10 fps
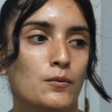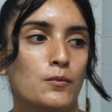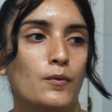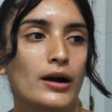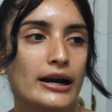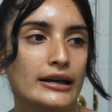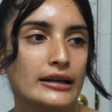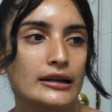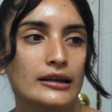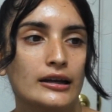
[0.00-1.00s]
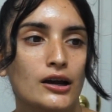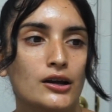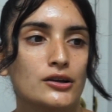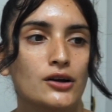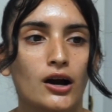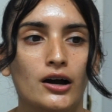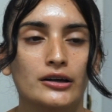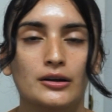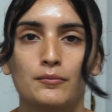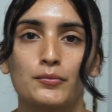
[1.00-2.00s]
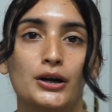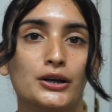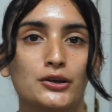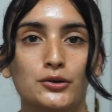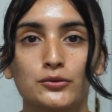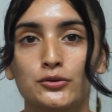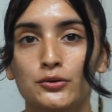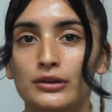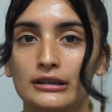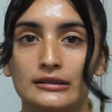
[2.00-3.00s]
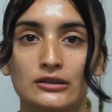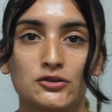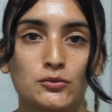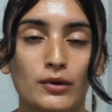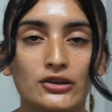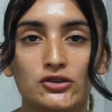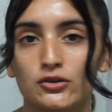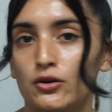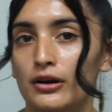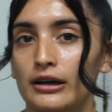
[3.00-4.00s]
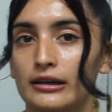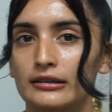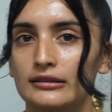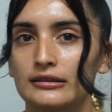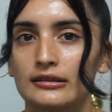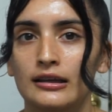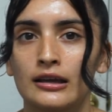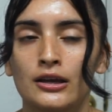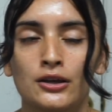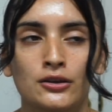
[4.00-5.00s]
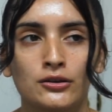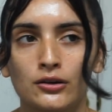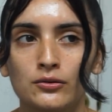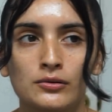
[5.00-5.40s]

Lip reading: why God put you through this situation, or is, you know,